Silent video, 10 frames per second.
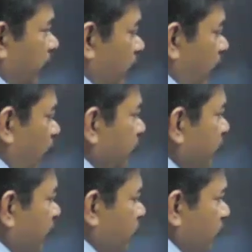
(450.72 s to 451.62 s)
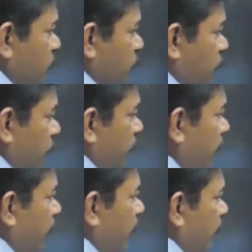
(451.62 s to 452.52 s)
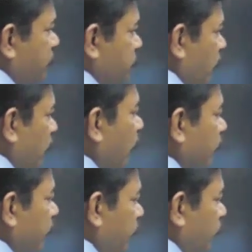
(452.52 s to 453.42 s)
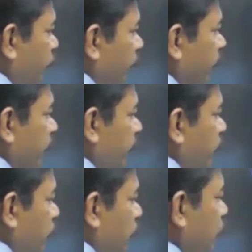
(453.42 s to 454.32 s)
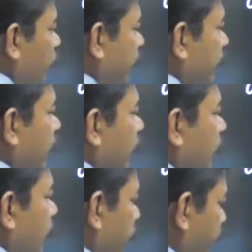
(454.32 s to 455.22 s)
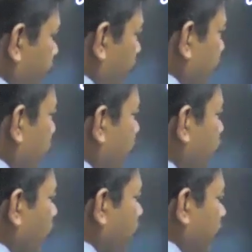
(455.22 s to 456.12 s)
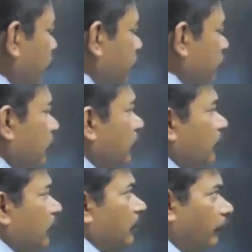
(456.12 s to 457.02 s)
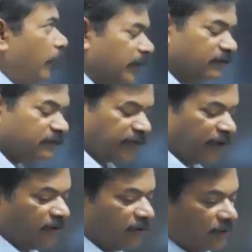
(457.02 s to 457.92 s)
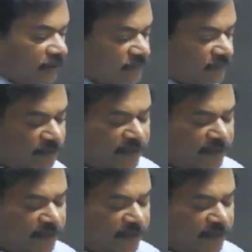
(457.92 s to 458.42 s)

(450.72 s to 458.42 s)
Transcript: Current I equals to A epsilon naught into V into 2V divided by what? D. Minus sign is